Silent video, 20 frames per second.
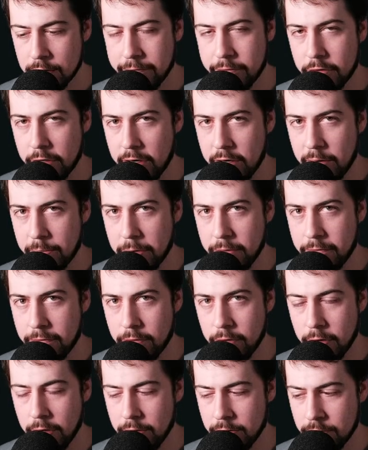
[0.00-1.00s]
I've tried it
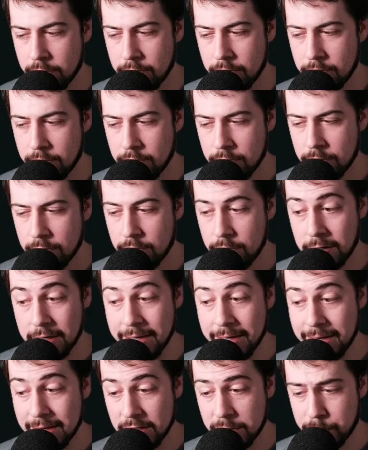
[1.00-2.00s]
before when
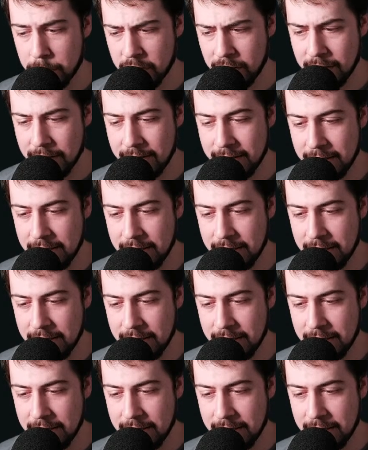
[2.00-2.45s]
I desperately